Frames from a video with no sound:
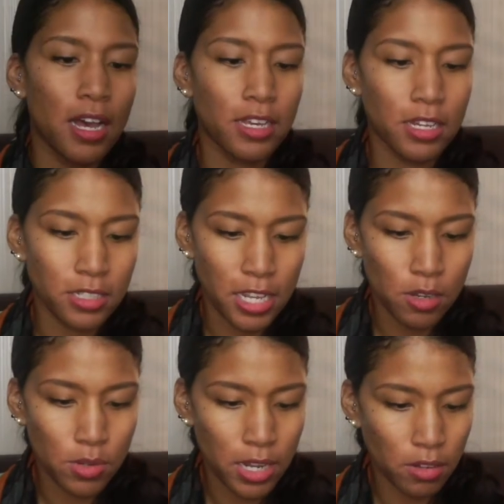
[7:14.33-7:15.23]
I can
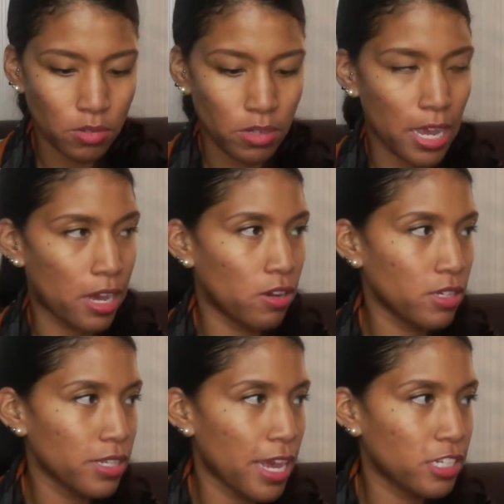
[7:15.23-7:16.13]
take one out now
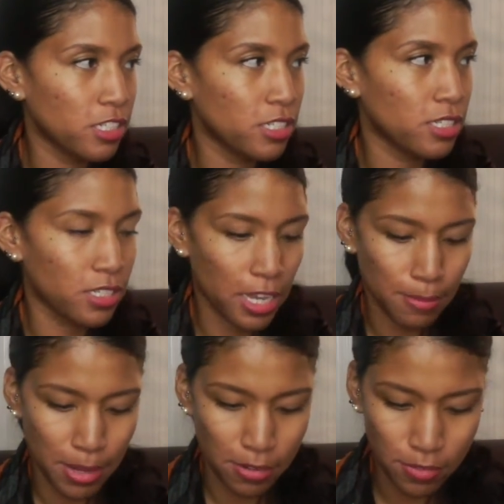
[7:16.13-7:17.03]
because I actually need to
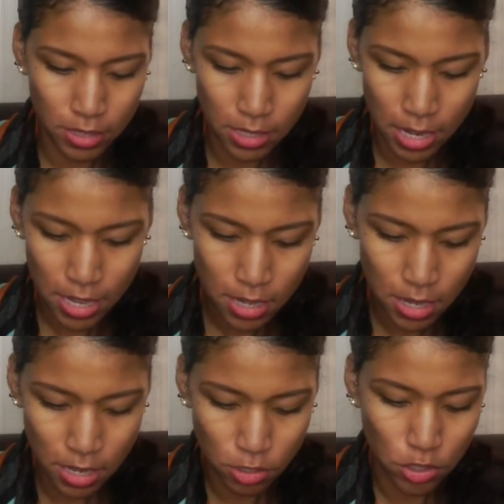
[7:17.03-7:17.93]
take mine for today,
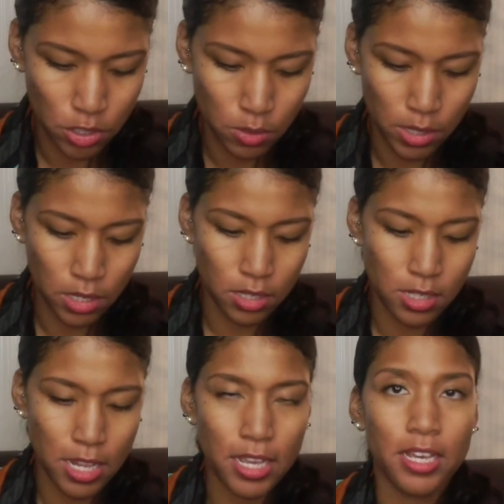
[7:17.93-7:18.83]
and I'll show you what it
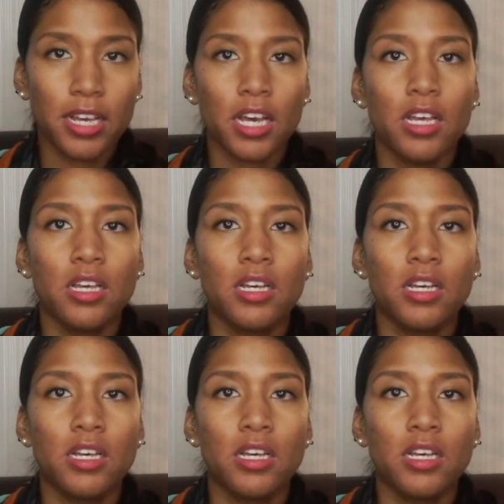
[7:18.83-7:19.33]
looks like.